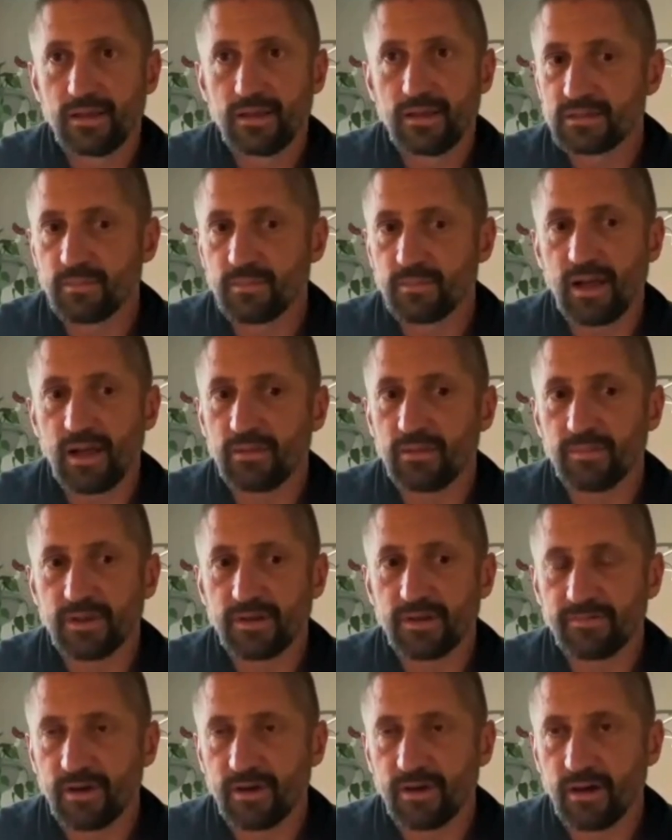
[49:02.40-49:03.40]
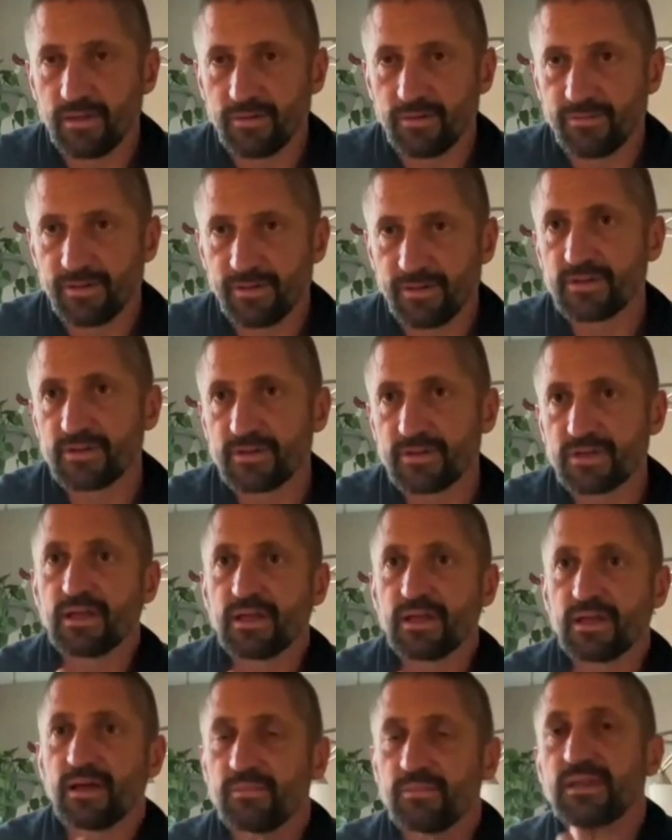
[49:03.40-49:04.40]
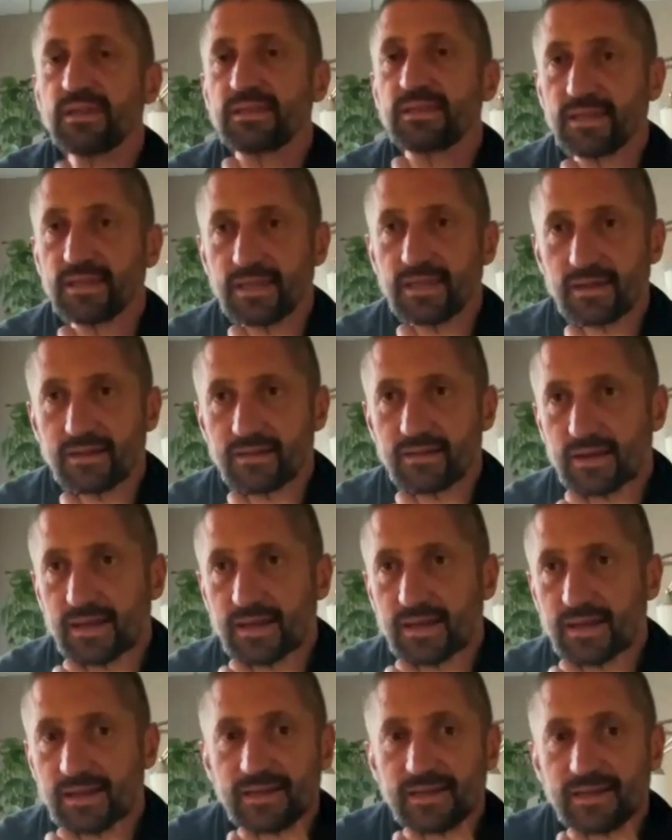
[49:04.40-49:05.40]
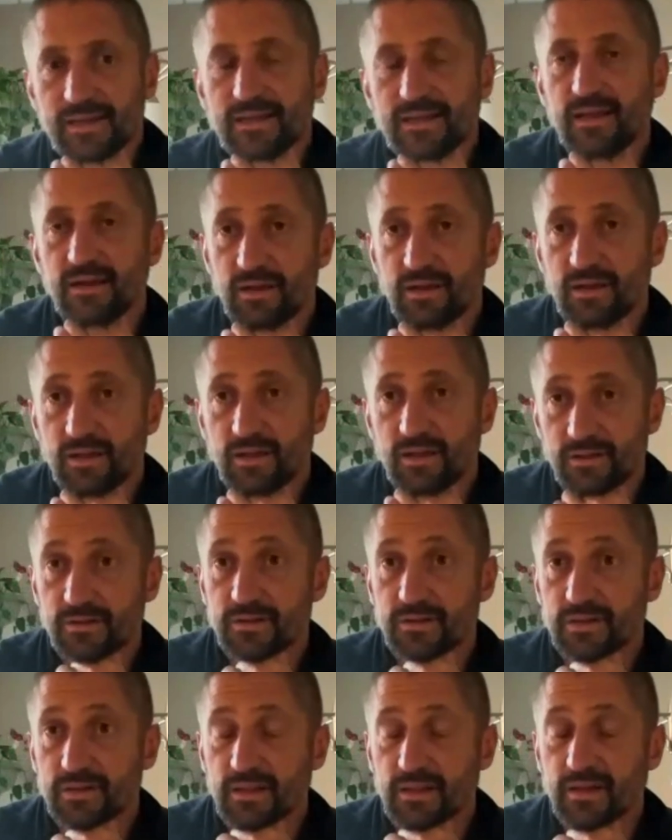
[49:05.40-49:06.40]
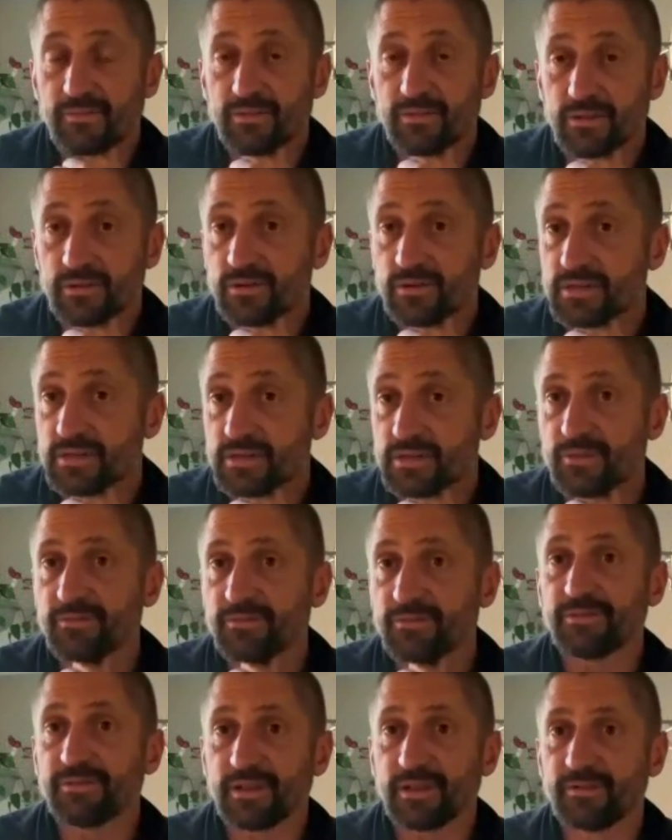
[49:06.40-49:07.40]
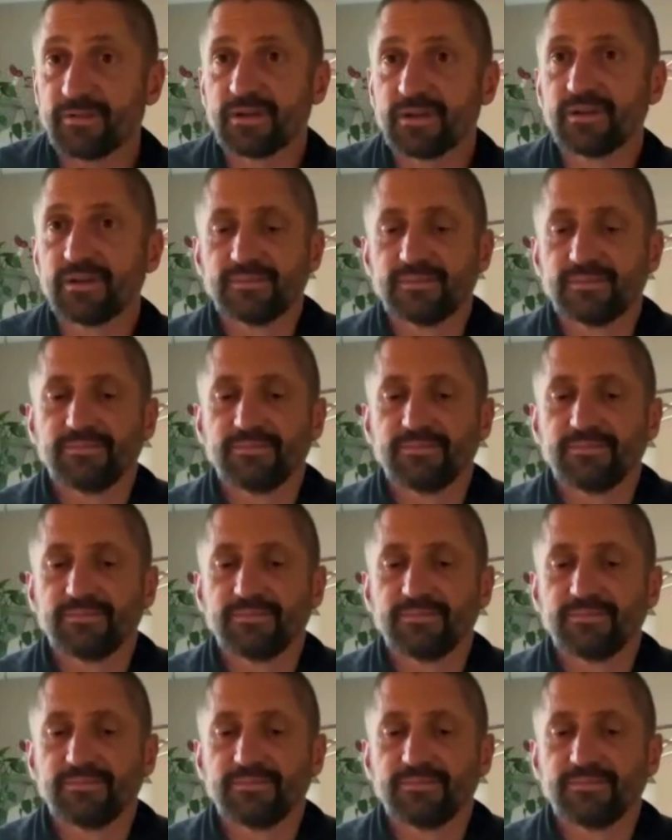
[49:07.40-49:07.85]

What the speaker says: some element of other flavor to that meat, then that could add like yet another level or depth of flavor.